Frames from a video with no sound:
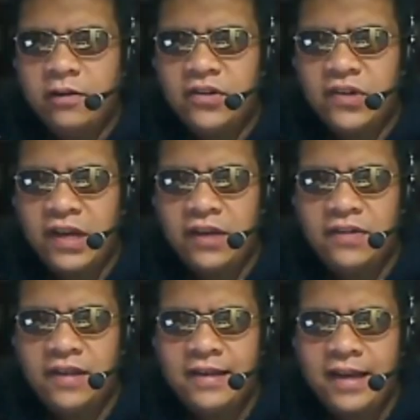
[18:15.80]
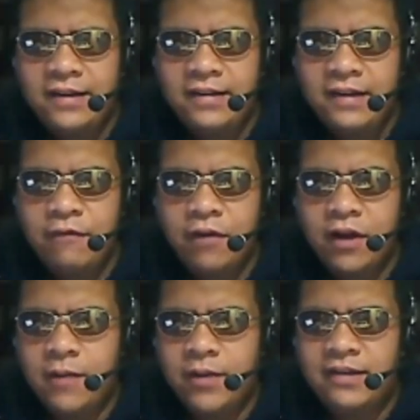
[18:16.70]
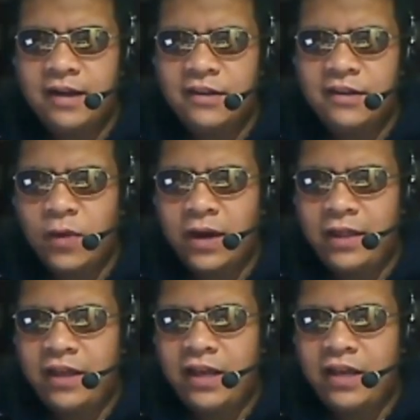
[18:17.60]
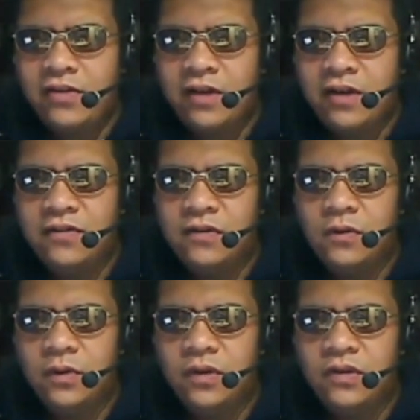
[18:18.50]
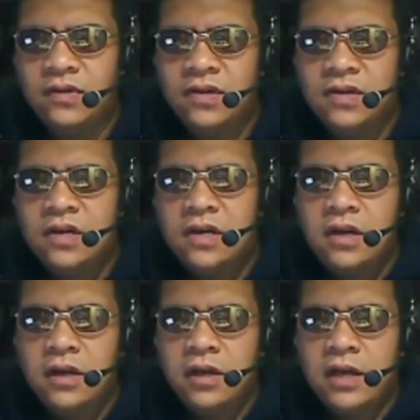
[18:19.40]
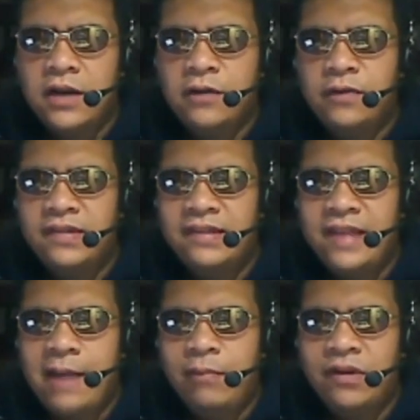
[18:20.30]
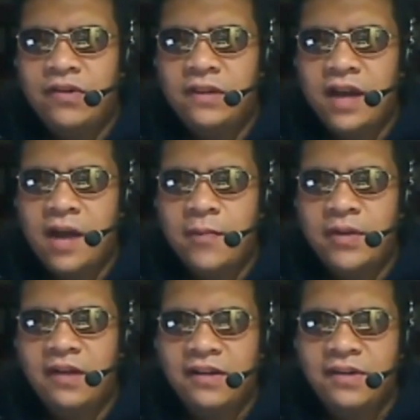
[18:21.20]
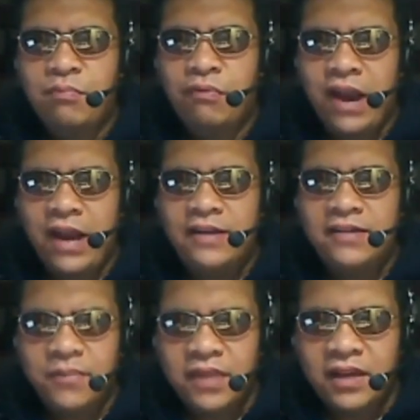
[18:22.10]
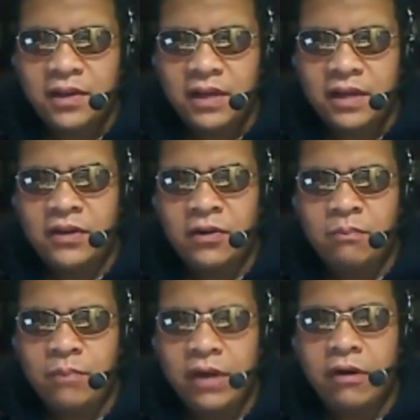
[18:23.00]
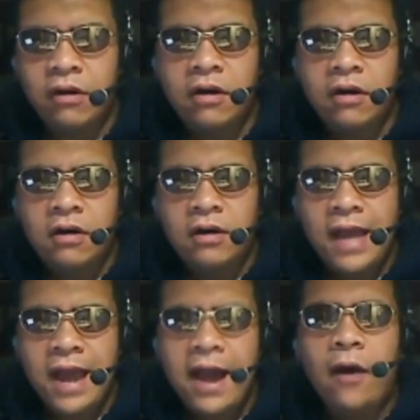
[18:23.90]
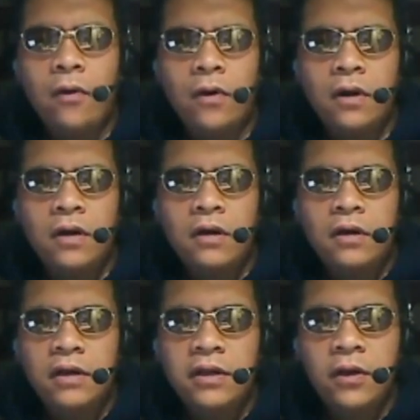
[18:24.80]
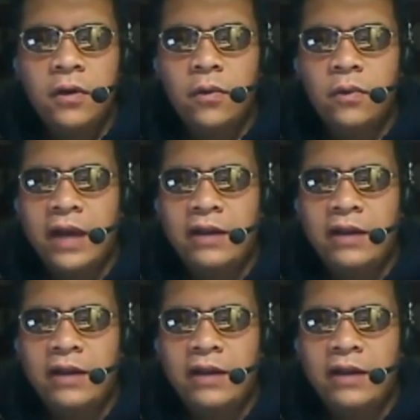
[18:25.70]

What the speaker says: change the day-to-day for Comixology. What I think it does do is kind of establish the Comixology brand as something bigger now. We know